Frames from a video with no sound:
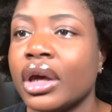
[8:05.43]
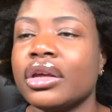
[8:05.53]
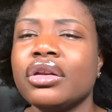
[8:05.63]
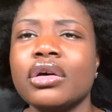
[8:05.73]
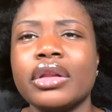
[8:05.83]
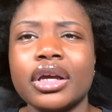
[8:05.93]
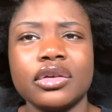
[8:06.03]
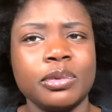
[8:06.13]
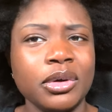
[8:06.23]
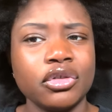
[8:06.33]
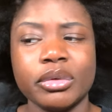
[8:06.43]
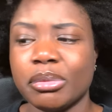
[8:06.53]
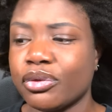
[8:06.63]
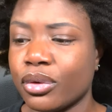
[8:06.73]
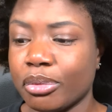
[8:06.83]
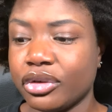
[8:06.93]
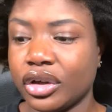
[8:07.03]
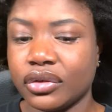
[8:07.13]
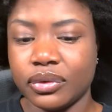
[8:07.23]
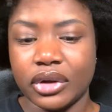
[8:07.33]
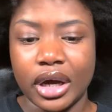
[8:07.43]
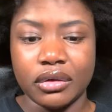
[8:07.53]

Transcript: You know, like, especially right before protective style.